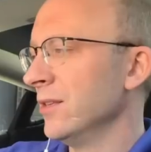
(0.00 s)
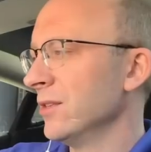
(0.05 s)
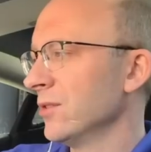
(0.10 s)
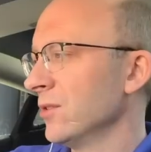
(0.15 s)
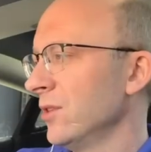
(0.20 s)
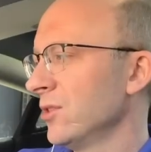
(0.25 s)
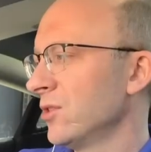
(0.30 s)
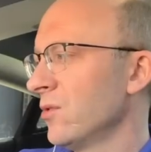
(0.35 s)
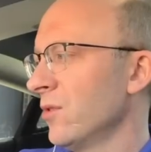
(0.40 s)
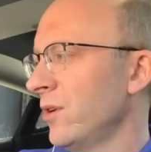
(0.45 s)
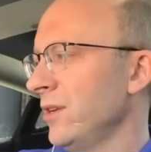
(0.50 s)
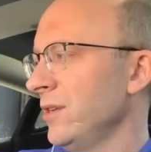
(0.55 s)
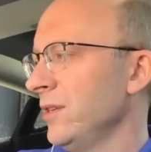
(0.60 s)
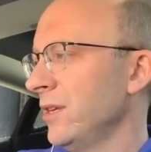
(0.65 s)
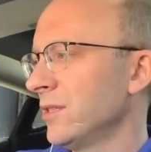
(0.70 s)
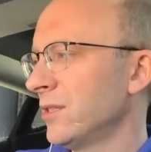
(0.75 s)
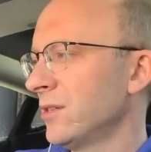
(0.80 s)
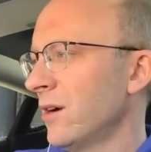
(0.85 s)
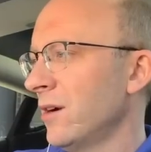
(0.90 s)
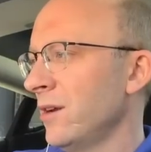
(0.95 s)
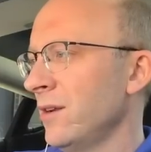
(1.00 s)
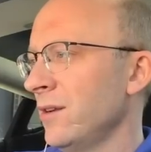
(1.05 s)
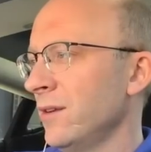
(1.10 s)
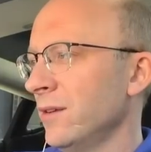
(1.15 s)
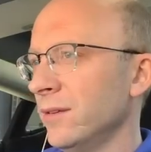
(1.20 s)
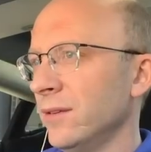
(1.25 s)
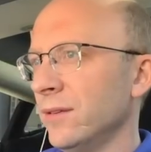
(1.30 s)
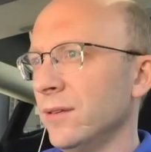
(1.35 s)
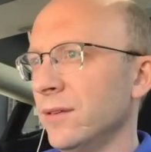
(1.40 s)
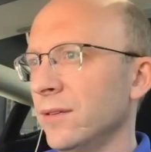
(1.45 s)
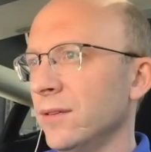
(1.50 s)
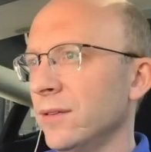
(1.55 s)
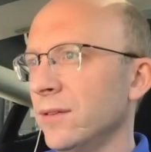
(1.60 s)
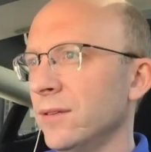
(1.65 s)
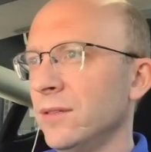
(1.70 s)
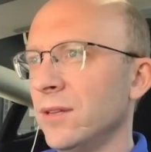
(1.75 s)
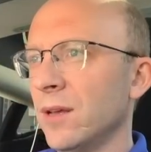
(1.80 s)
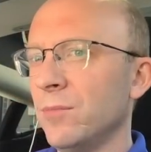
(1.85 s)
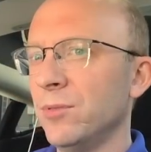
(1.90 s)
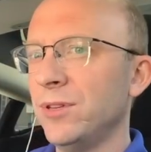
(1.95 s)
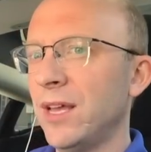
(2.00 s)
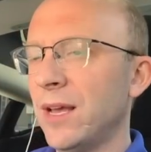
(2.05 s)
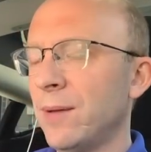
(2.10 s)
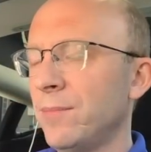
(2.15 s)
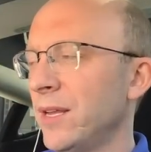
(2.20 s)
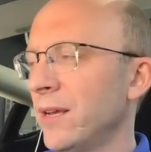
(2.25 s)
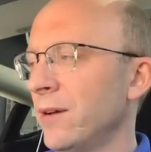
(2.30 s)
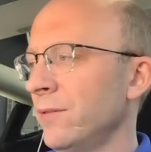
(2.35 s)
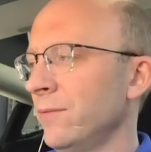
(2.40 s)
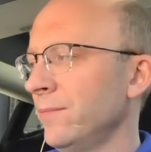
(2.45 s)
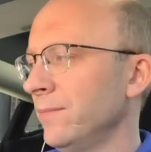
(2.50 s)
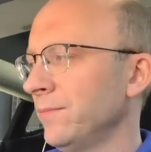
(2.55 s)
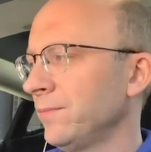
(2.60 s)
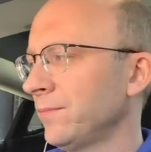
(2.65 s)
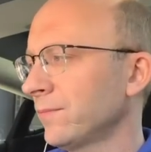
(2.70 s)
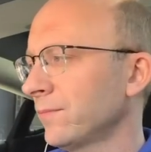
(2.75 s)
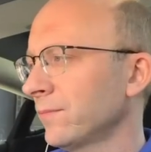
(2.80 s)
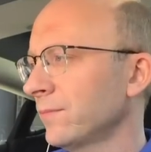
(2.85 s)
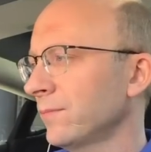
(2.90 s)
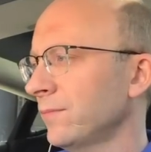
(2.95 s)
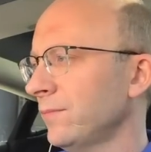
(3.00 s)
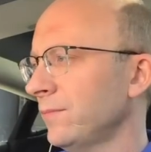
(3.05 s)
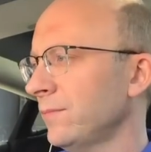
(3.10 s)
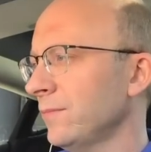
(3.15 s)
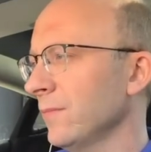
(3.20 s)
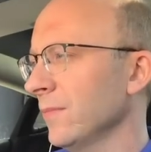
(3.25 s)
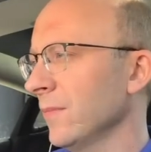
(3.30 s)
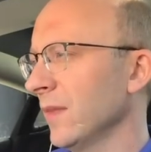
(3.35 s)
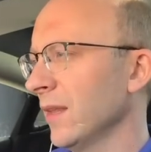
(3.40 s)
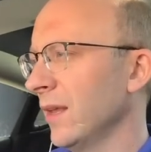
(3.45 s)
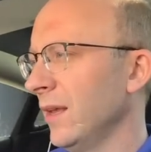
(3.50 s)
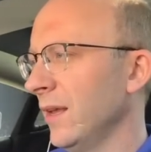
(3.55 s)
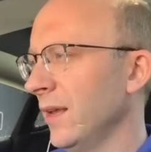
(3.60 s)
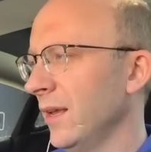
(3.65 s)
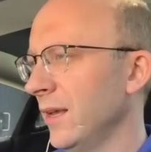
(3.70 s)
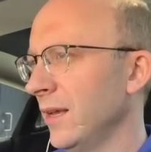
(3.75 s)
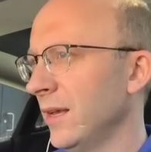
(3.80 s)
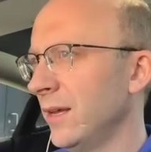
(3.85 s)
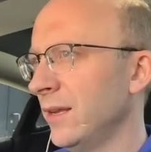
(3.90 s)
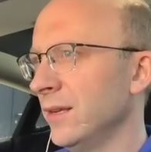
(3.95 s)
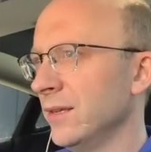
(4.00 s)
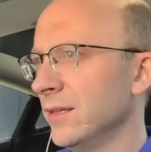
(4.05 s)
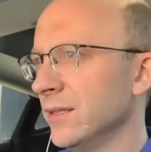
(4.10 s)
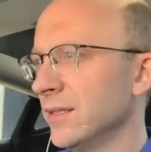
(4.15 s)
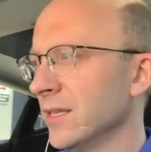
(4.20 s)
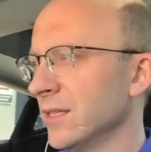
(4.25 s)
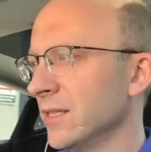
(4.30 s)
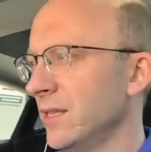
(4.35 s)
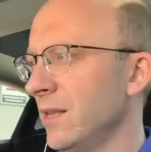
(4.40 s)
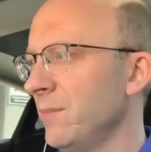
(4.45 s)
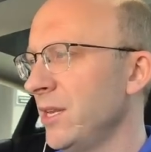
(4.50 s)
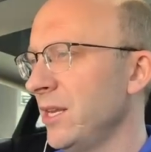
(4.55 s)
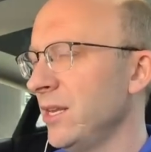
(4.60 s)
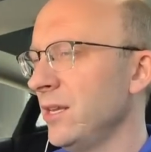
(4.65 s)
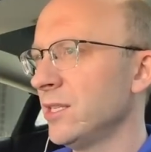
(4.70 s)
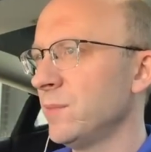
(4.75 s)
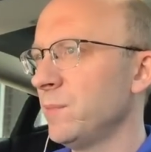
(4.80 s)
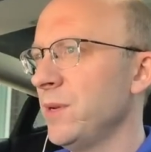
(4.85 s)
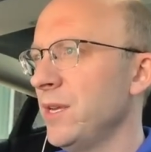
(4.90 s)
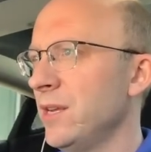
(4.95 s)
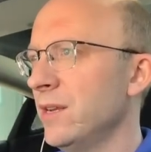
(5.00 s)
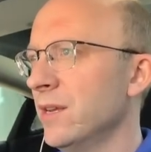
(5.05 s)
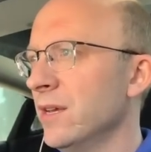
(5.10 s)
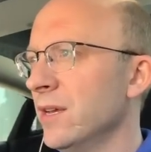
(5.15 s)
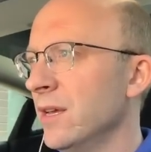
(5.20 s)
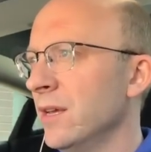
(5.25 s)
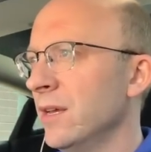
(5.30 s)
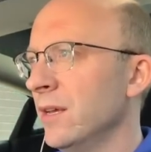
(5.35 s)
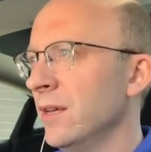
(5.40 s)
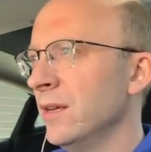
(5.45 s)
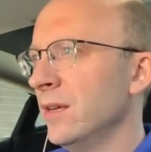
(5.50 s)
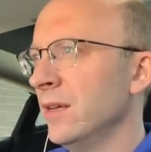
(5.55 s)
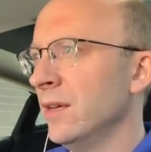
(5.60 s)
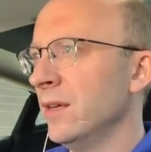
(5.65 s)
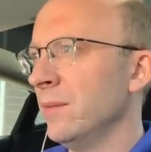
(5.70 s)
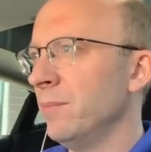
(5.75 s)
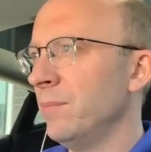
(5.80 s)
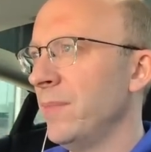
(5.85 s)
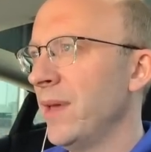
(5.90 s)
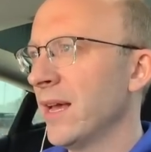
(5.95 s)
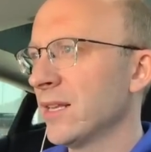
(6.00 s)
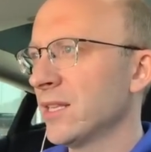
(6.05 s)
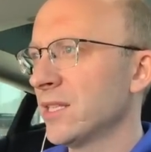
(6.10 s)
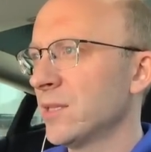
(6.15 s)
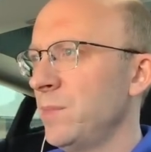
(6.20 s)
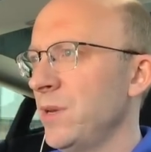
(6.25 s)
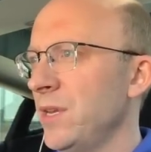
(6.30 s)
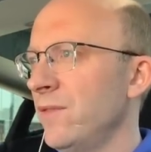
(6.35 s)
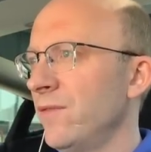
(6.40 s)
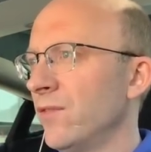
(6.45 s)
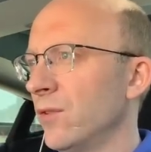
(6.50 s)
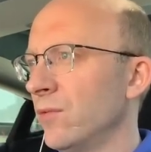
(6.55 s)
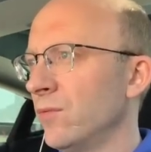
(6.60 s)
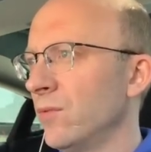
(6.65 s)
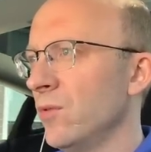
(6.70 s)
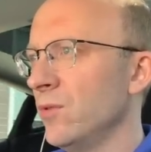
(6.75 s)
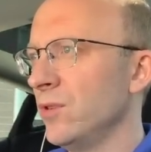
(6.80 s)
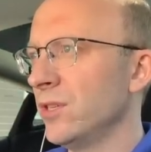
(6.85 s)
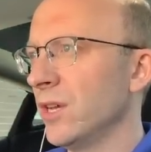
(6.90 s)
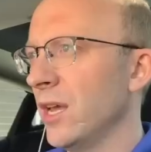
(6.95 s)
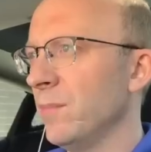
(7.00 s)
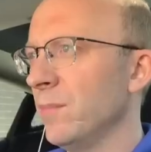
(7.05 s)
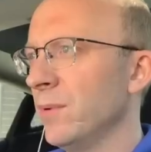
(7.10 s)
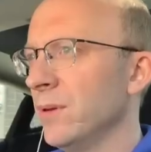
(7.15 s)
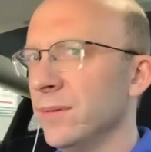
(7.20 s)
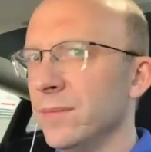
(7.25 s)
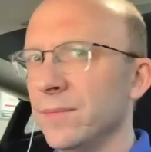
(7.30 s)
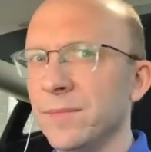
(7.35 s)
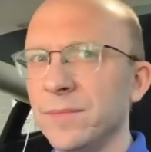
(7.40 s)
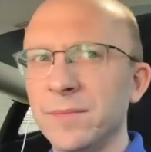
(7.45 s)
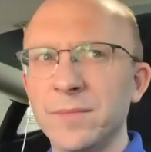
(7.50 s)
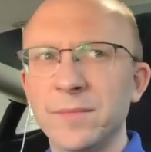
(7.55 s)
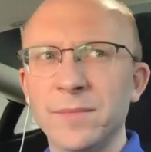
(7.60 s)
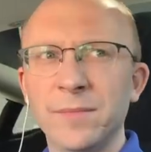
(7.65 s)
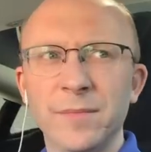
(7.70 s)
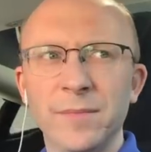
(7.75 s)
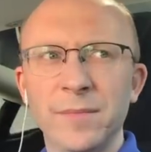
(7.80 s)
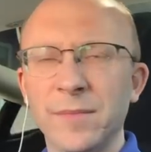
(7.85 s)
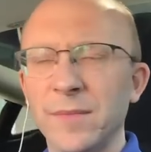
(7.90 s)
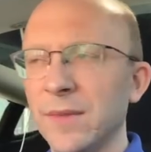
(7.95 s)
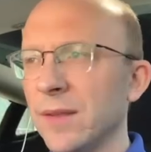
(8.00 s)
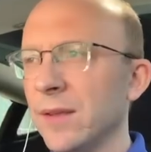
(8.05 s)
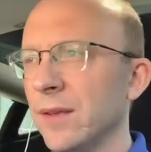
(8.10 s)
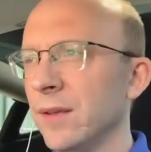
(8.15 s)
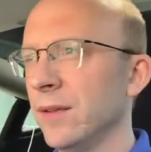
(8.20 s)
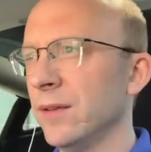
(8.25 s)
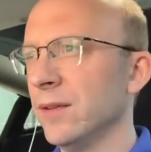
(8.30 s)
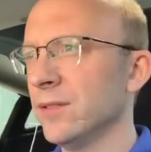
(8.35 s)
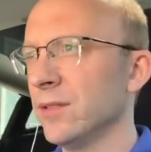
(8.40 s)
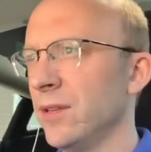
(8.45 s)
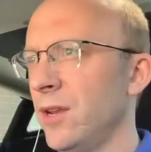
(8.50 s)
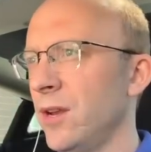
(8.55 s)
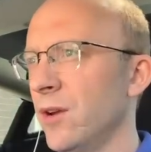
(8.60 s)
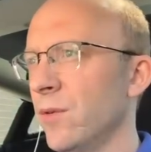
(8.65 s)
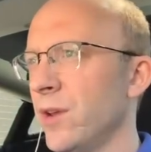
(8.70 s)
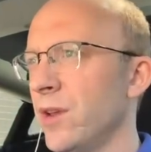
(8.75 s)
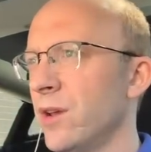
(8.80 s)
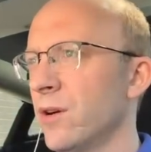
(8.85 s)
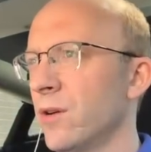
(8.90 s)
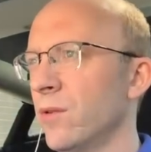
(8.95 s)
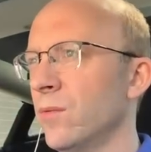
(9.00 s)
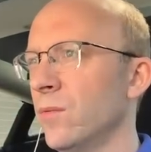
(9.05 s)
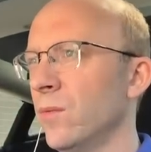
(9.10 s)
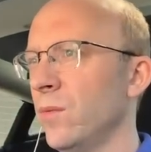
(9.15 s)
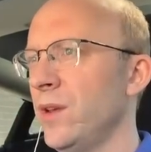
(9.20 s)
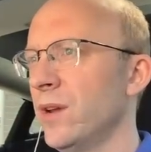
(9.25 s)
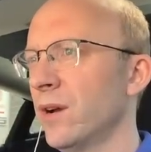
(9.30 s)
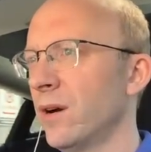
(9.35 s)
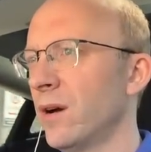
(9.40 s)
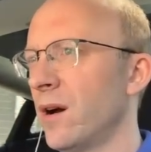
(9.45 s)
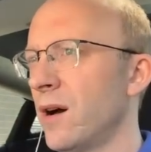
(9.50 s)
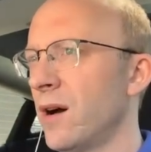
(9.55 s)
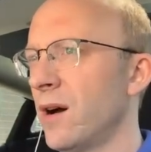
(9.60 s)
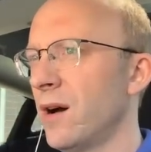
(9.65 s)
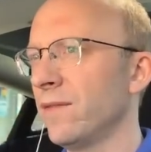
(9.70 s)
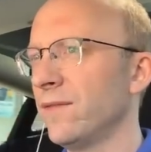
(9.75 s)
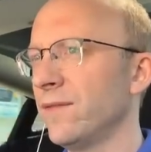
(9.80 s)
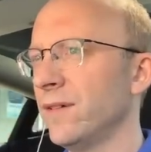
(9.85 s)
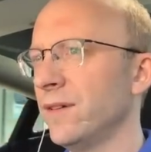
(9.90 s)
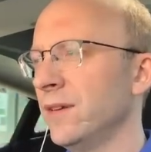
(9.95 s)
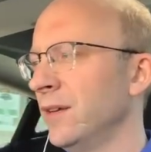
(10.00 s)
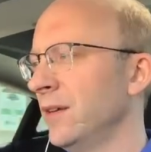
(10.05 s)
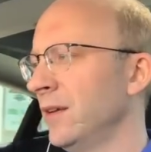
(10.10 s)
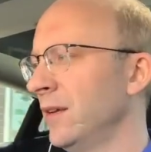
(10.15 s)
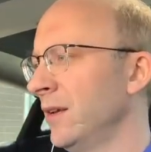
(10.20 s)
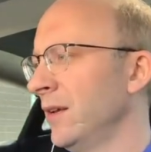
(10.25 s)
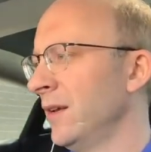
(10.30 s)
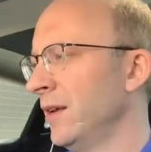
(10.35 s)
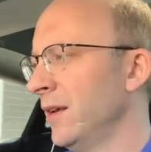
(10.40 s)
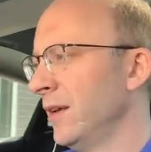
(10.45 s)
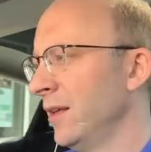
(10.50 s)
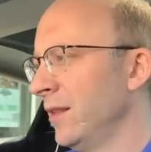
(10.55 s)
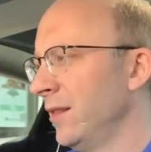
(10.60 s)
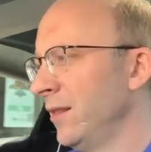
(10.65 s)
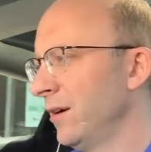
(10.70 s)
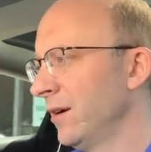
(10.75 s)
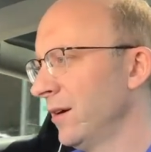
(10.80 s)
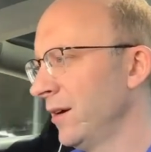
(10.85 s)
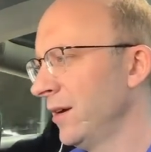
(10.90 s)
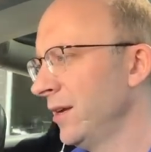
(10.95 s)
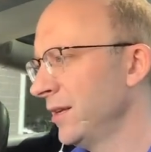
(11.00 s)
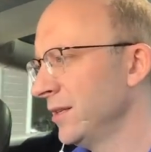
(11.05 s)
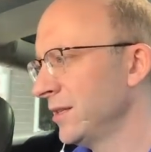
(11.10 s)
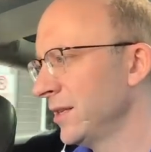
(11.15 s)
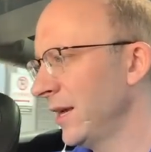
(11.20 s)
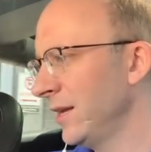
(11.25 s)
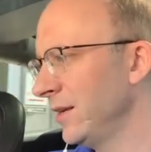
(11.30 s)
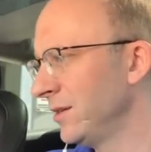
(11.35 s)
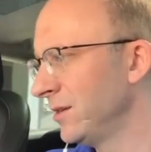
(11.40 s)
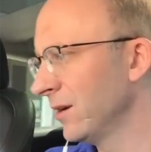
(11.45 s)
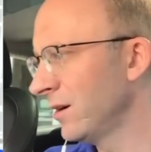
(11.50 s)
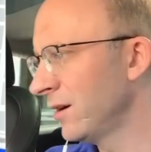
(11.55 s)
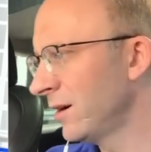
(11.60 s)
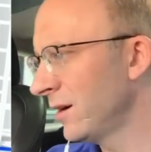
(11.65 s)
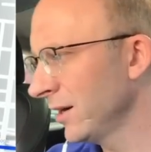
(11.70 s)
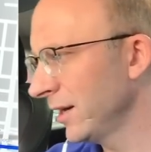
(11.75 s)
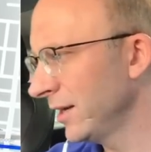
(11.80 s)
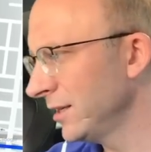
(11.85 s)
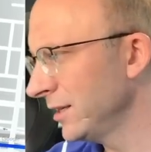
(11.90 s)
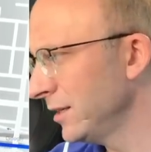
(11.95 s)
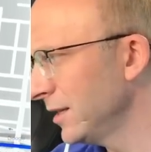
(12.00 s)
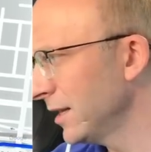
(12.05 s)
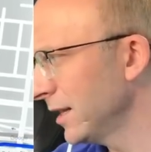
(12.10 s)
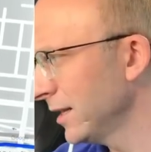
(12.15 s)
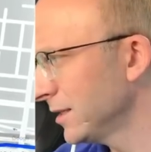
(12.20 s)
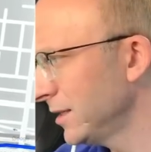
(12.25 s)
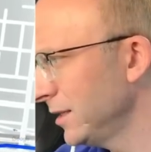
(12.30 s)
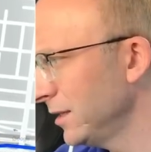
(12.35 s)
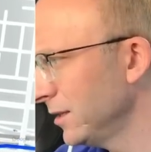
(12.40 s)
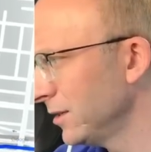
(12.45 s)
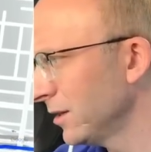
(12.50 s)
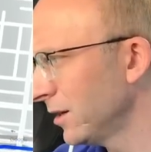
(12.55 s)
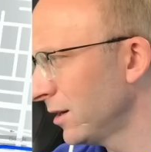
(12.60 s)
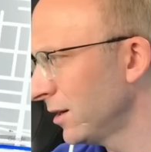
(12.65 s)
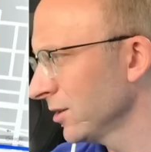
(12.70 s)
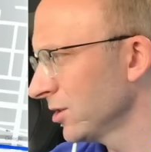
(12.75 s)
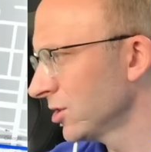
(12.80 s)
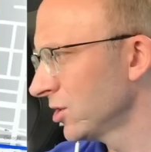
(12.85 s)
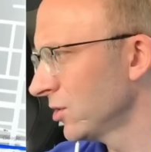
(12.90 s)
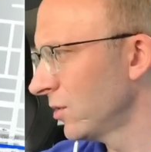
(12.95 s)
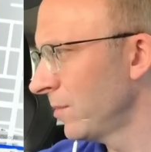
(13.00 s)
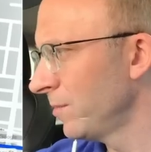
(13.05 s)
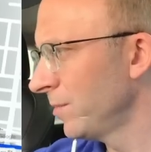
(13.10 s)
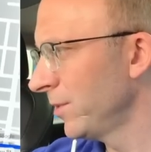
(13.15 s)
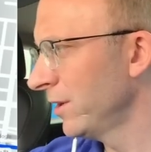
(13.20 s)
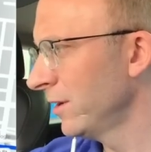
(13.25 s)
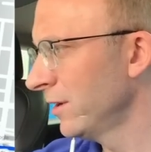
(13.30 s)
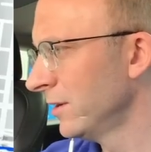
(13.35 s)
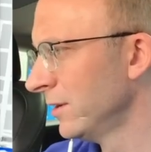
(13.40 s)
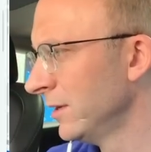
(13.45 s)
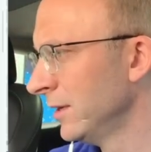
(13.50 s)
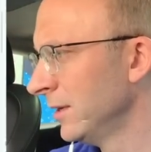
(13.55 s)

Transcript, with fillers: So let's go ahead and get started. Double tap down. And it says limiting speed, max speed for road type. Here we go. We are off. There is a dog. I did not see the dog show up there.